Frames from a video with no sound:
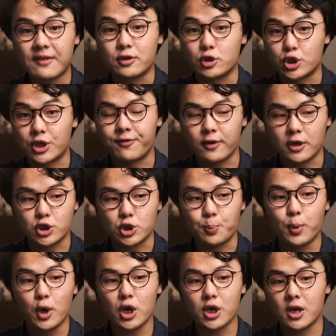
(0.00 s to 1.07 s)
after she finished a
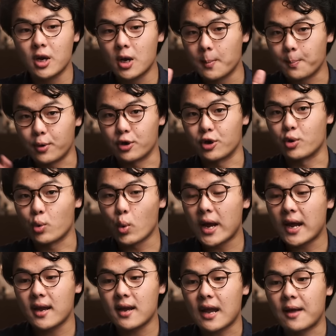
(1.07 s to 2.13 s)
book, put it
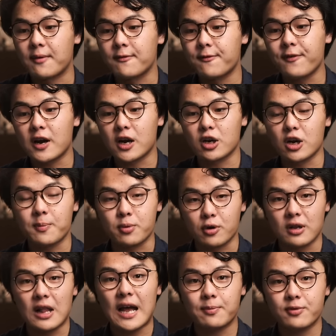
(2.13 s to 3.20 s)
away, and fired up
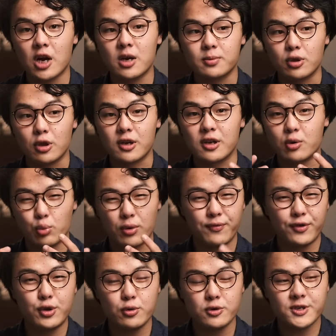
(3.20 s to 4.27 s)
her laptop to look at the
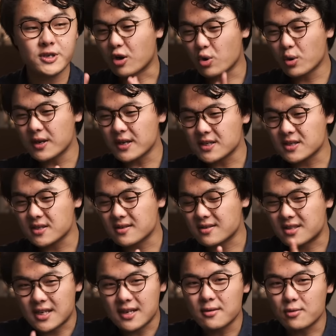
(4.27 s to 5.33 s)
reviews,
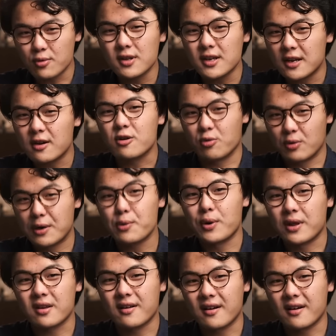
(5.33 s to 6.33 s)
critics didn't really agree with